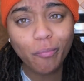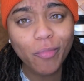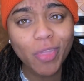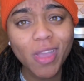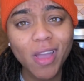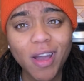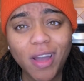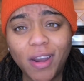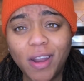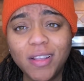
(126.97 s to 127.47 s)

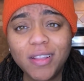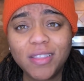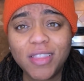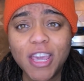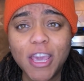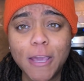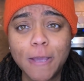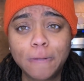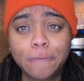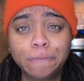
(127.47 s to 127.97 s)
Another
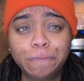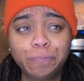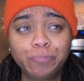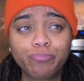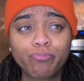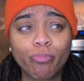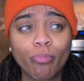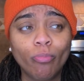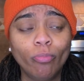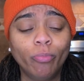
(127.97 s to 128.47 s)
thing
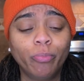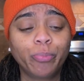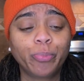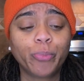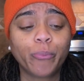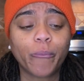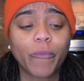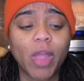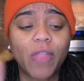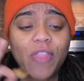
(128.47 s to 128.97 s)

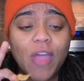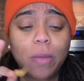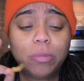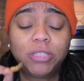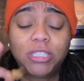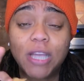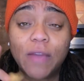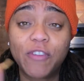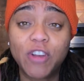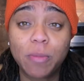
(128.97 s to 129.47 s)
that was
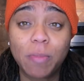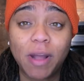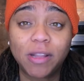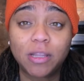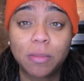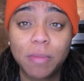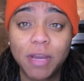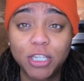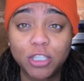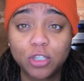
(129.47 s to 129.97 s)
different about the
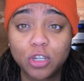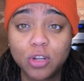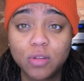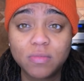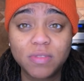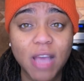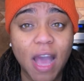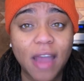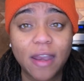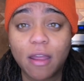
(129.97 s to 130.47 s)

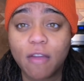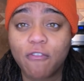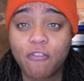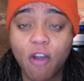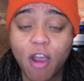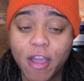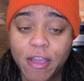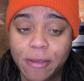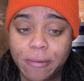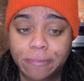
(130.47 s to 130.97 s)
mushrooms, I didn't
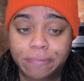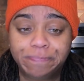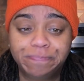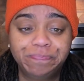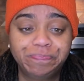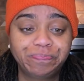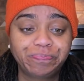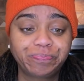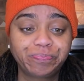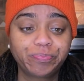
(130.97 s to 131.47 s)
fry them.
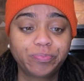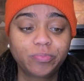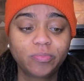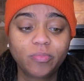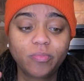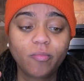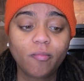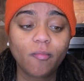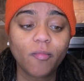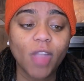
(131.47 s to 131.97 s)

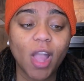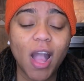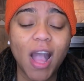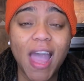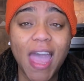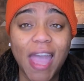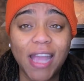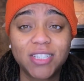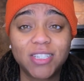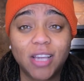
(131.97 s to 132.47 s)
I
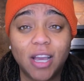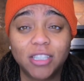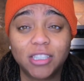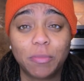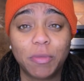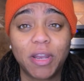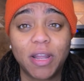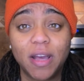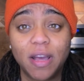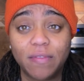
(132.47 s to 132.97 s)
actually cooked them
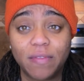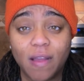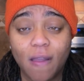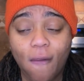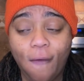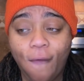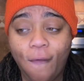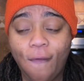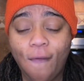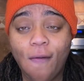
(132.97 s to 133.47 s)
in the oven.
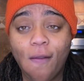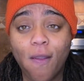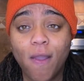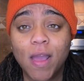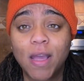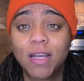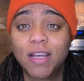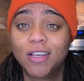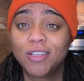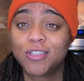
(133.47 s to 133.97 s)

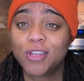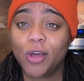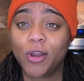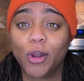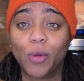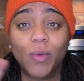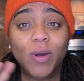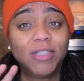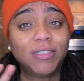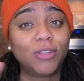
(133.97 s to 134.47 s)
So there
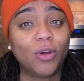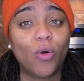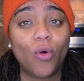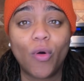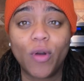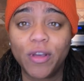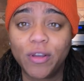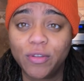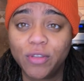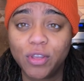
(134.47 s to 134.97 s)
was no
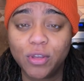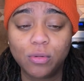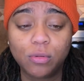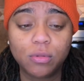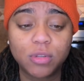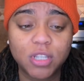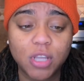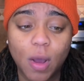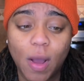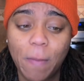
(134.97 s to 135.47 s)
oil
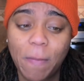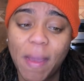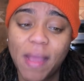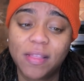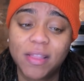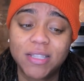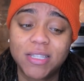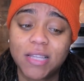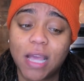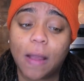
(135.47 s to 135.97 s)
used. So I make
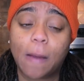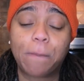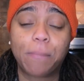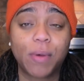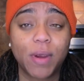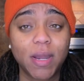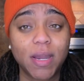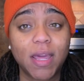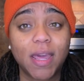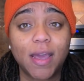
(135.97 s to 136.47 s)
this like a
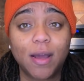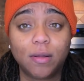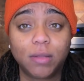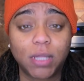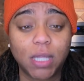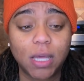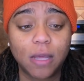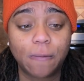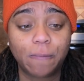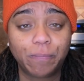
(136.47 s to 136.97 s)
pretty
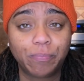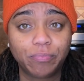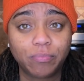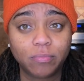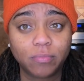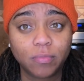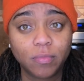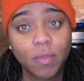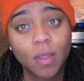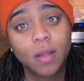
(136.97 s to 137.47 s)
healthy
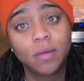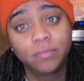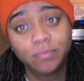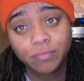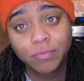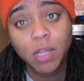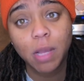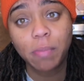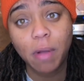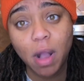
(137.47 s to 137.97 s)

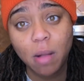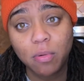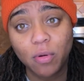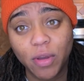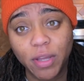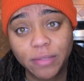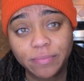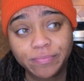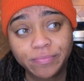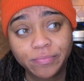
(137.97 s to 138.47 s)
po'
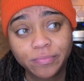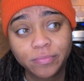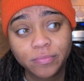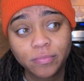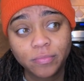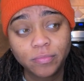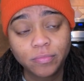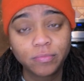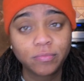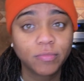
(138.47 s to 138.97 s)
boy.
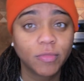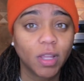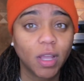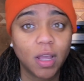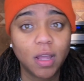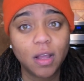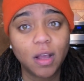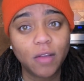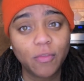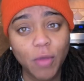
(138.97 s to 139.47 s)

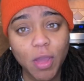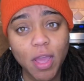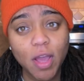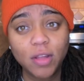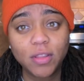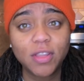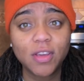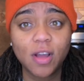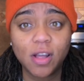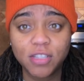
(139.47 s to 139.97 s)
A
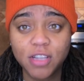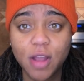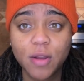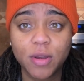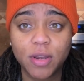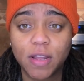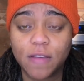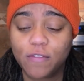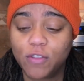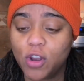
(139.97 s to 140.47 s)
healthy
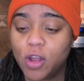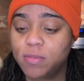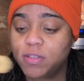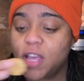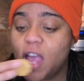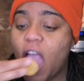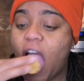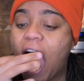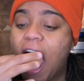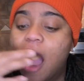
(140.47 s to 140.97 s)
alternative, you know what
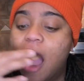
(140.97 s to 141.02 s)
I'm saying?